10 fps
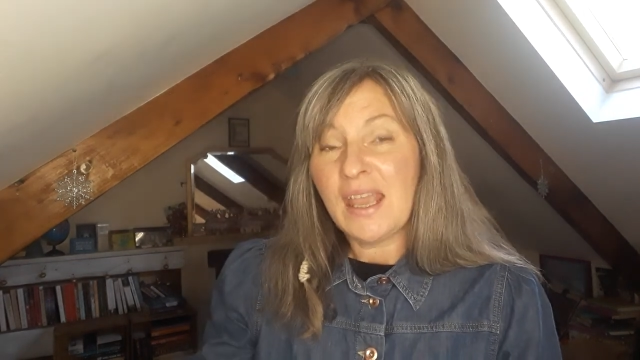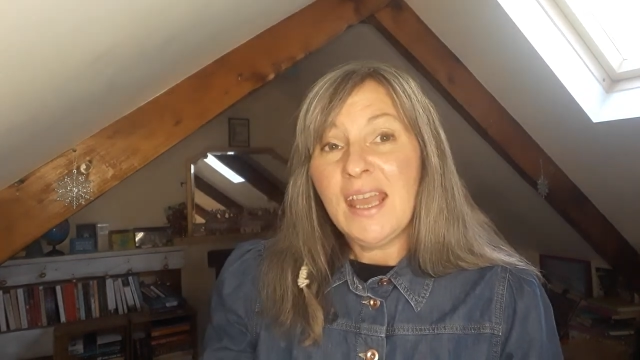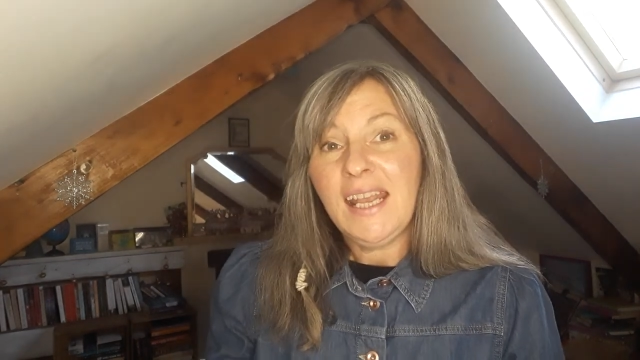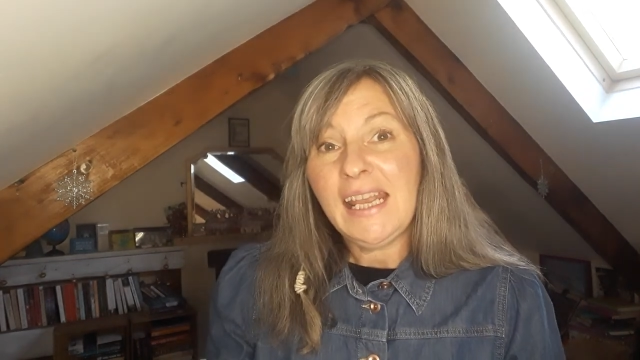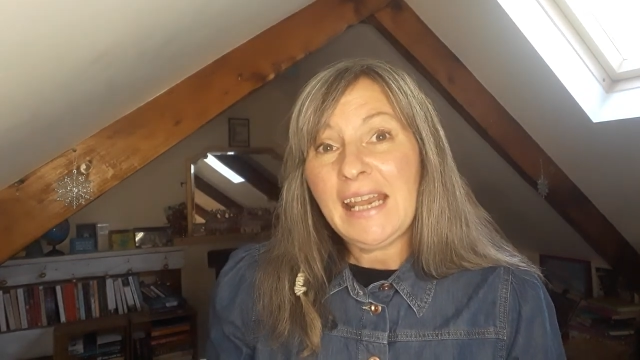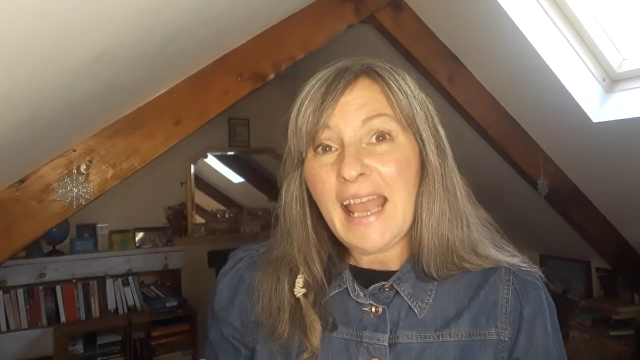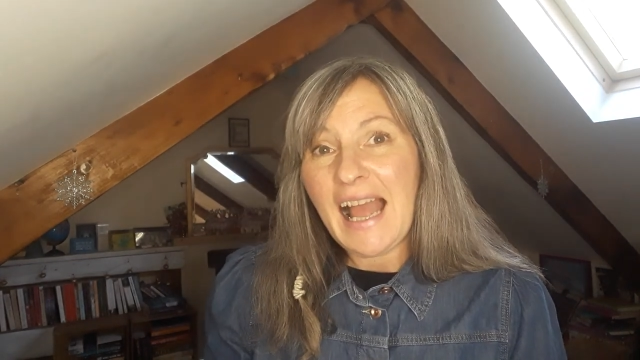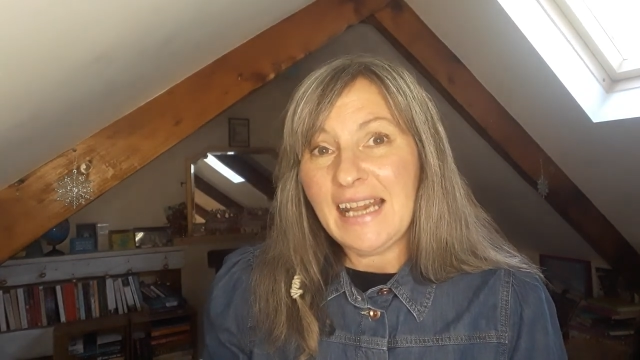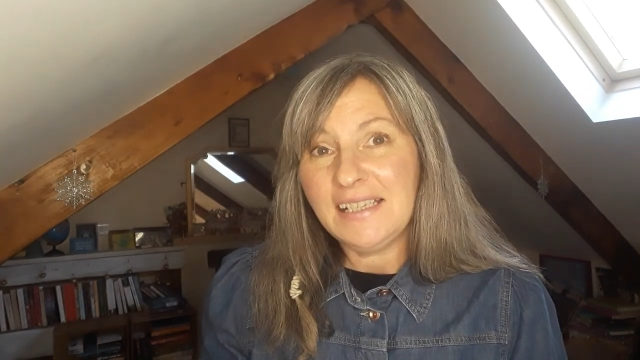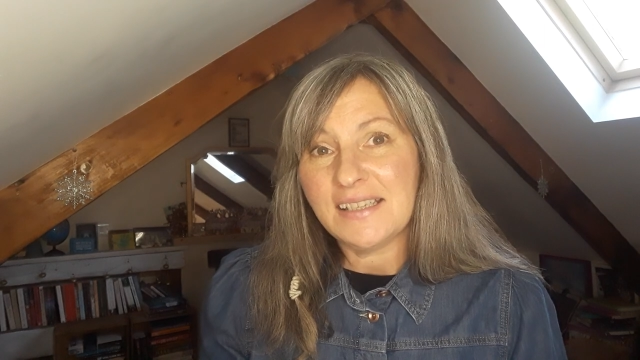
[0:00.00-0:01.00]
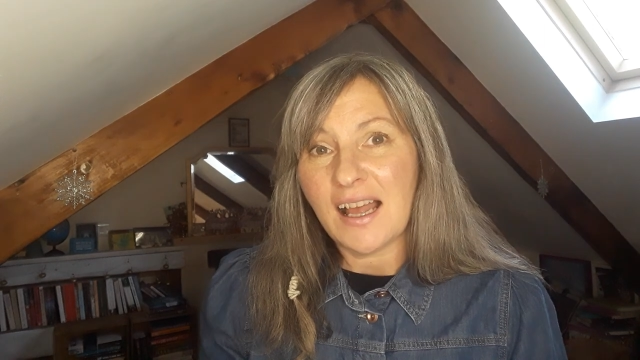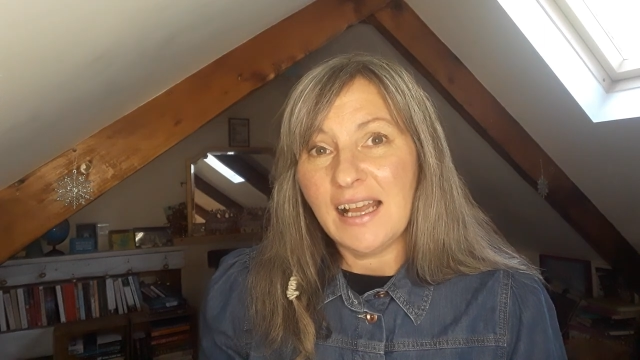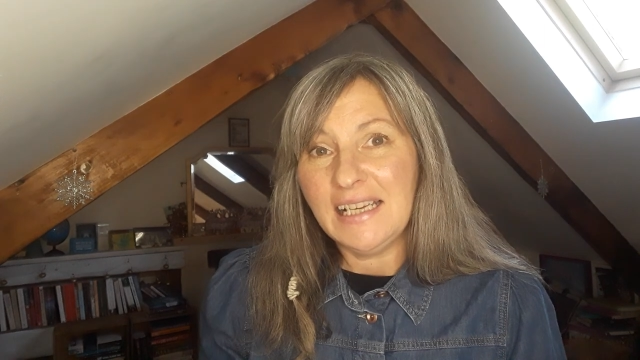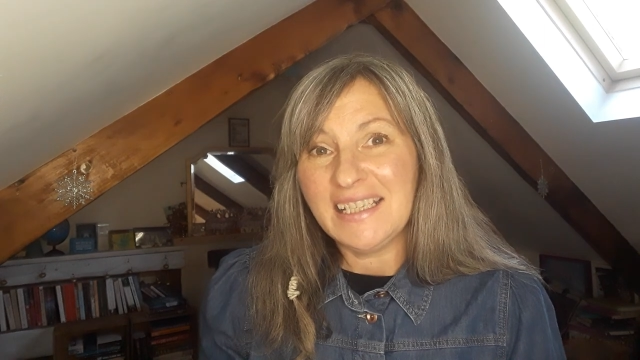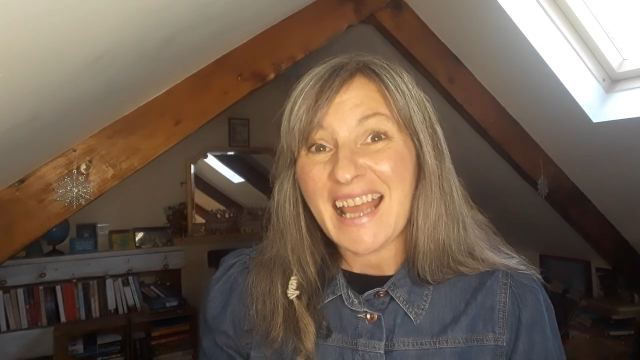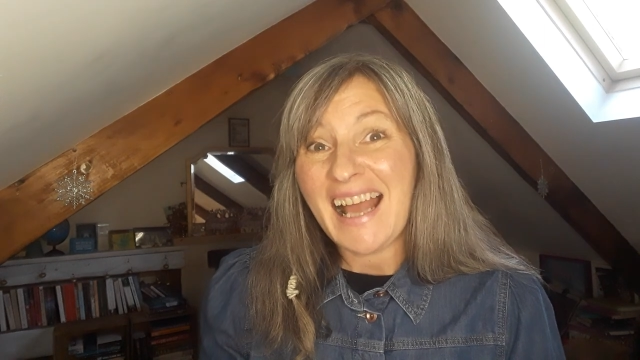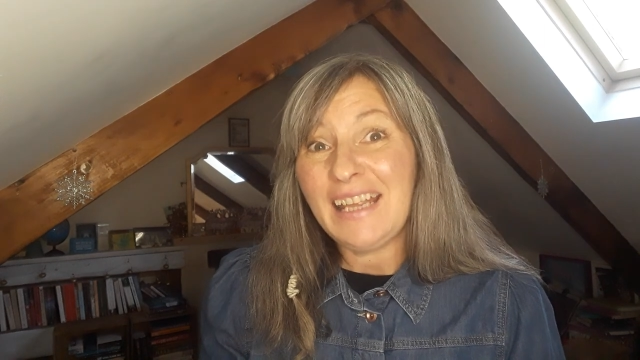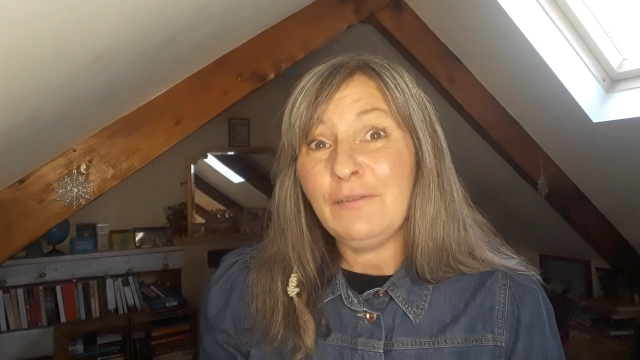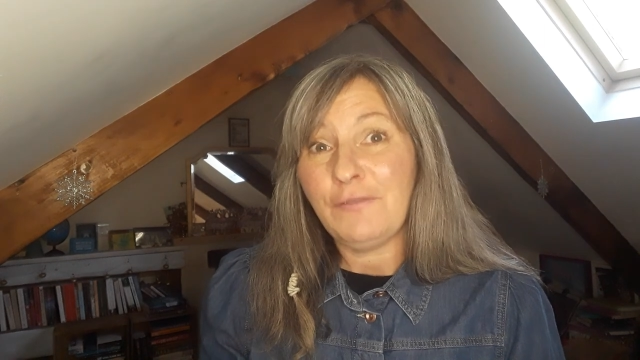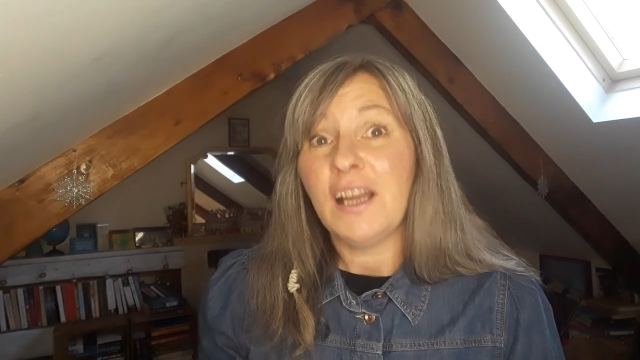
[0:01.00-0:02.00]
In Ellen's Island,
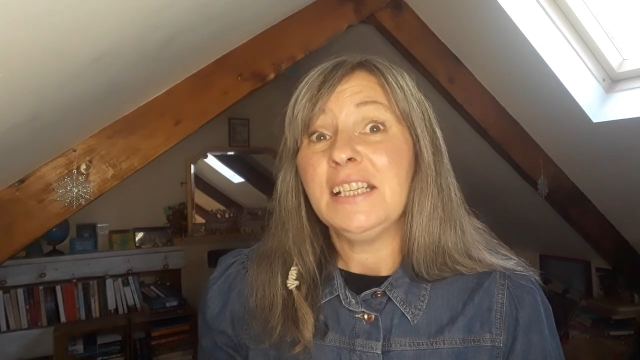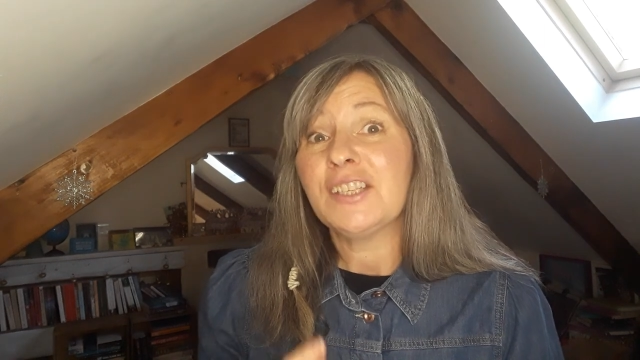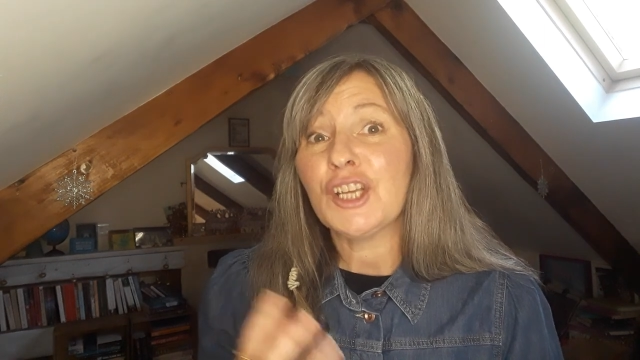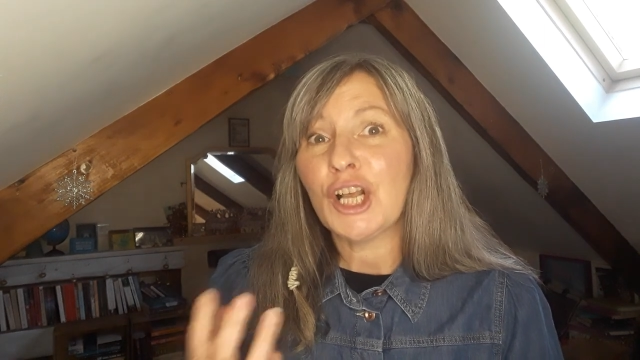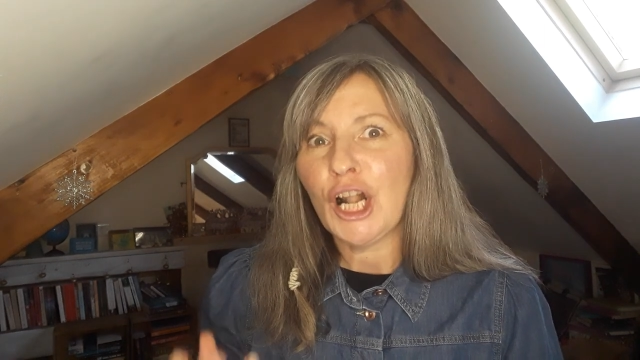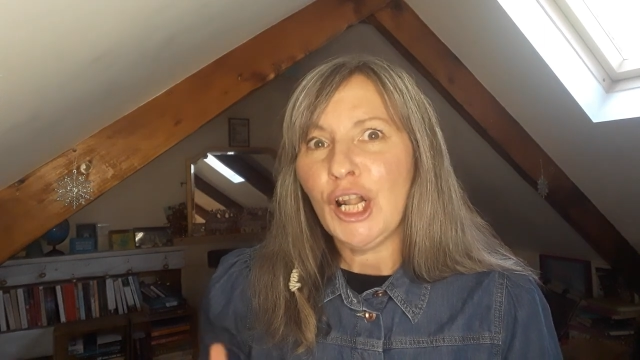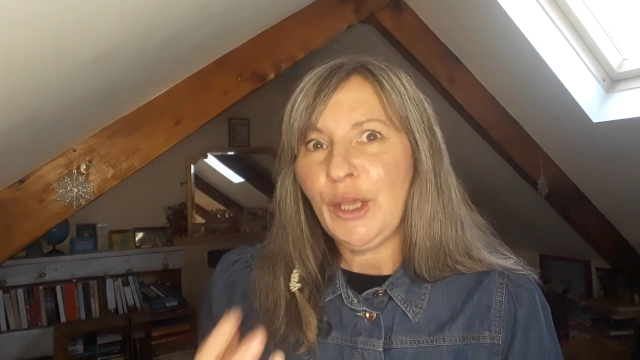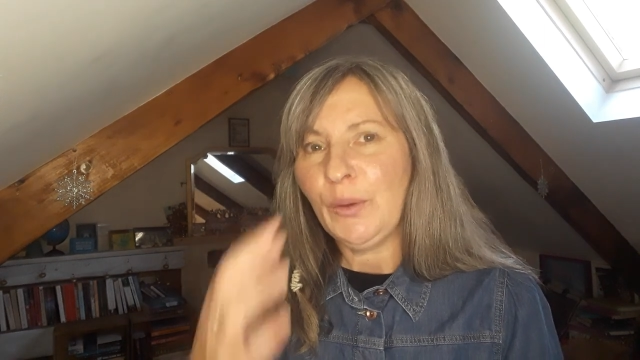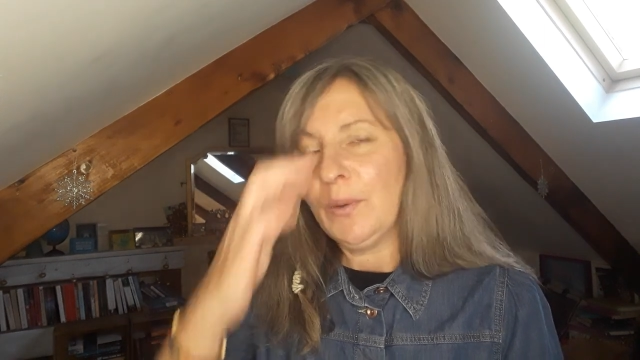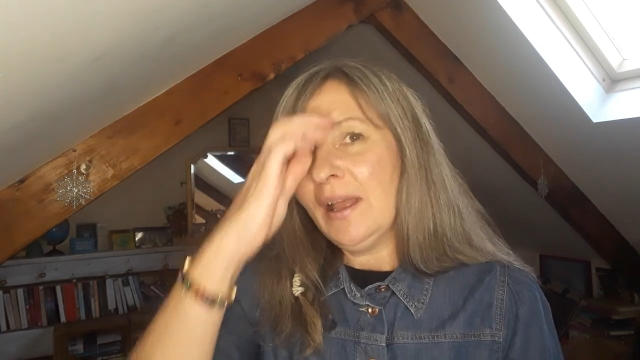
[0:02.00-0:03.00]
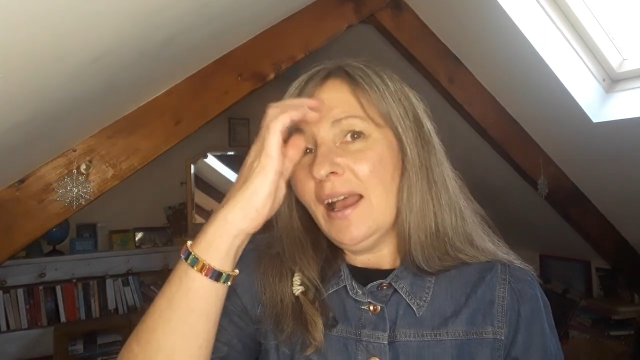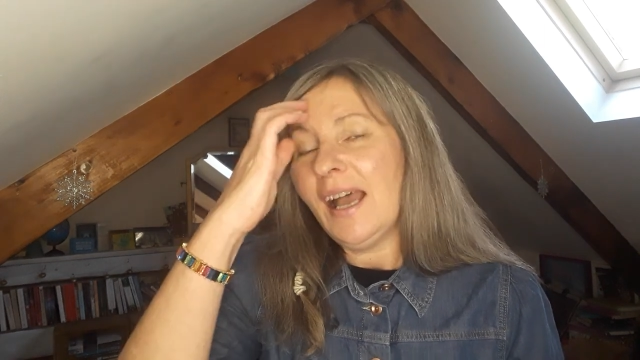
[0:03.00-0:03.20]
Ellen finds a clue,